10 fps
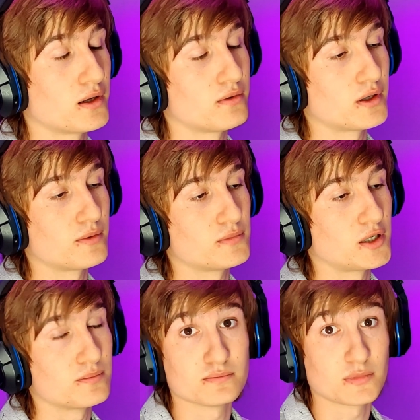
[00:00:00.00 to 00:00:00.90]
Now,
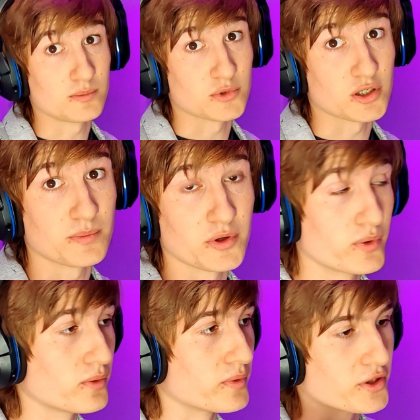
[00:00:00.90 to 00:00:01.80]
I'm gonna be
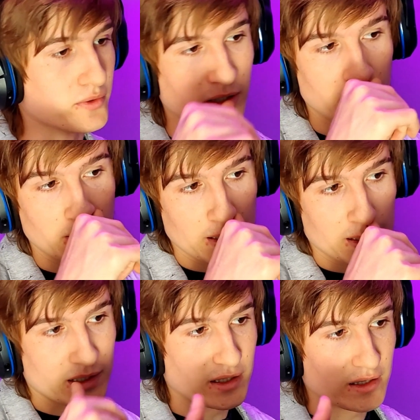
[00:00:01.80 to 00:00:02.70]
real with you here.
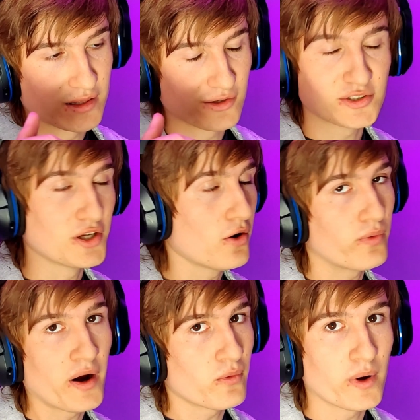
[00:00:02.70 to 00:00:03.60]
there's no
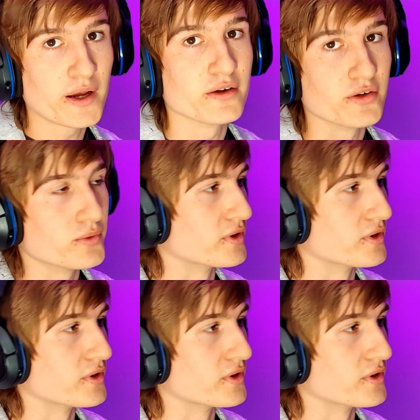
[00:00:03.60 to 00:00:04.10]
right way to do